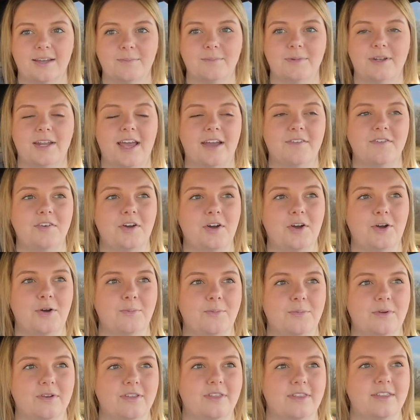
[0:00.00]
I'm gonna have a
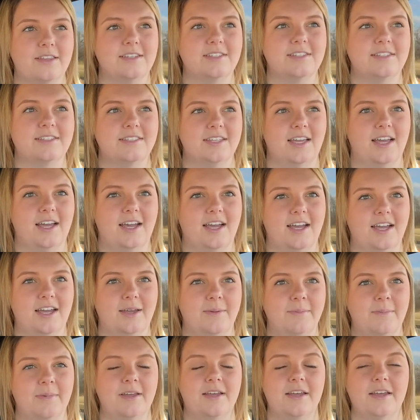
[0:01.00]
home birth this
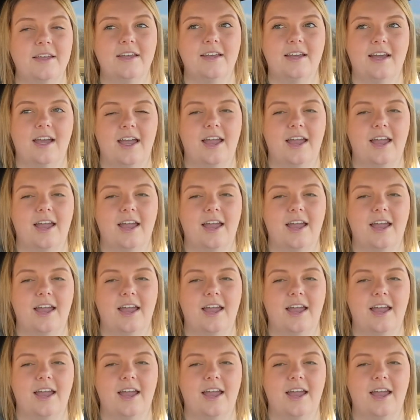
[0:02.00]
time.